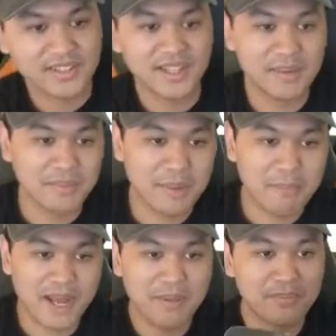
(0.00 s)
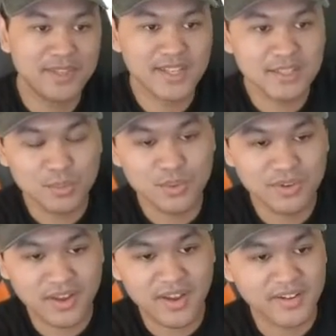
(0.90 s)
Let me pop this one
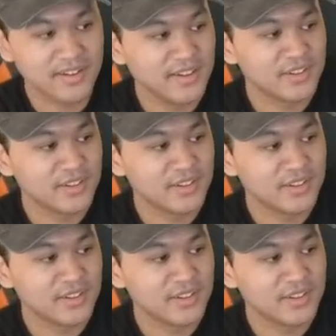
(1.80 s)
on,